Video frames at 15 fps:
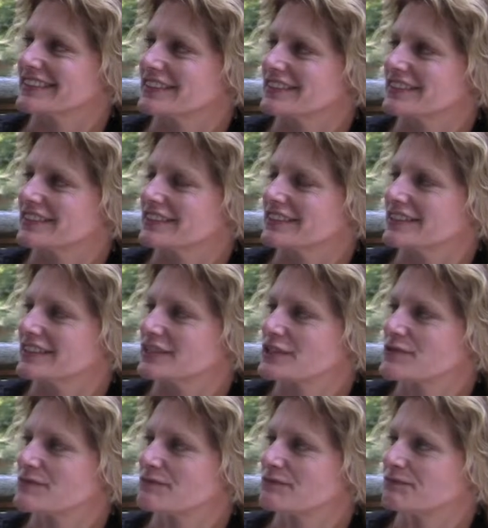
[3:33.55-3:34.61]

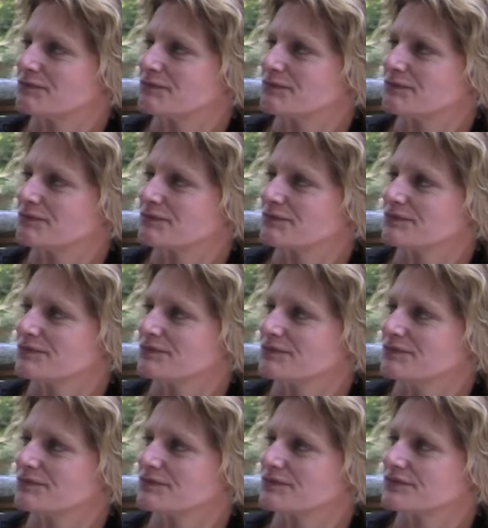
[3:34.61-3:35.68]

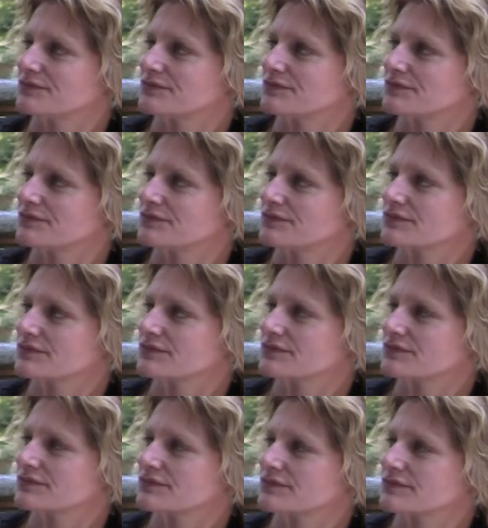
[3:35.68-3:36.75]

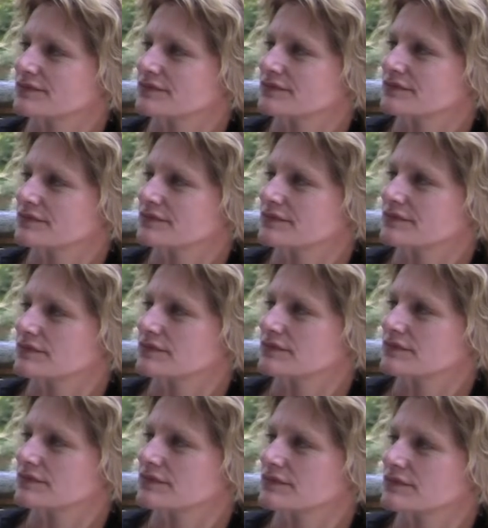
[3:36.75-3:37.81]

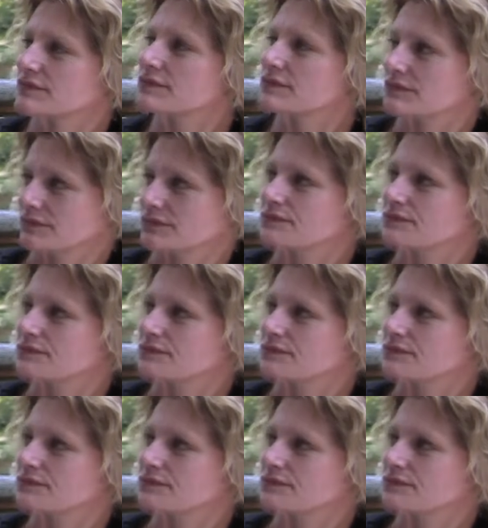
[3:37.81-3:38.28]
No words are spoken by the person on screen.